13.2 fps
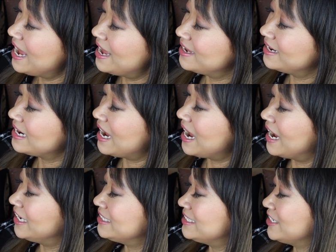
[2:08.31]
And
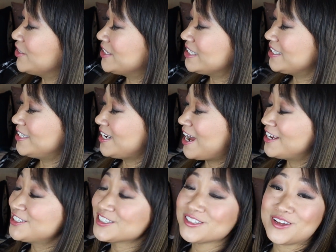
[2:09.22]
I
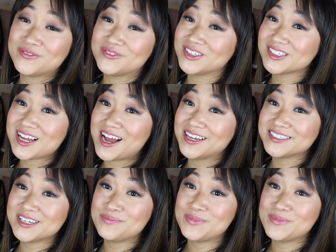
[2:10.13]
just love this, guys.